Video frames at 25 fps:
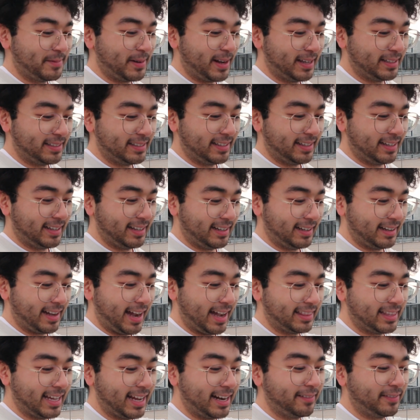but
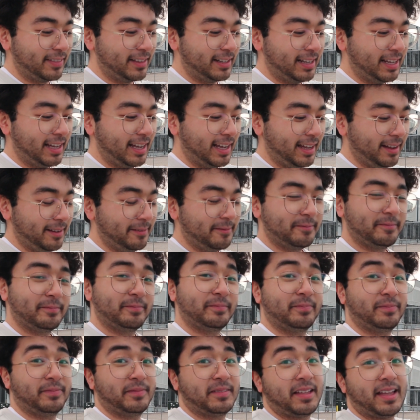at the end of the day,
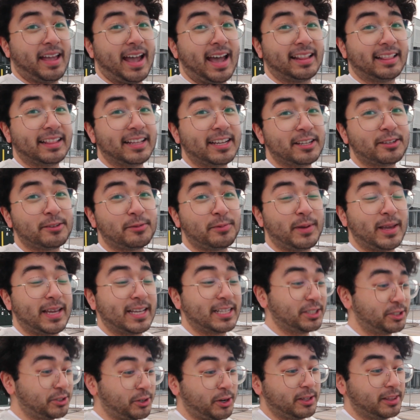at least we
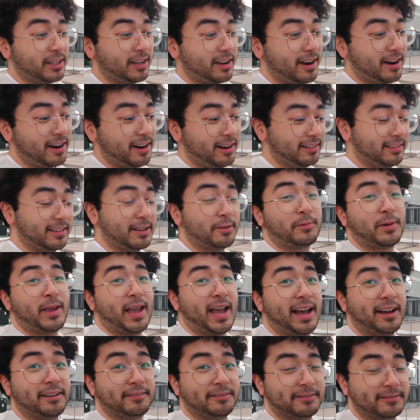enjoy the cars that we
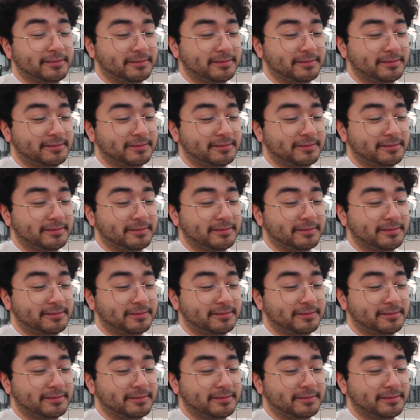have.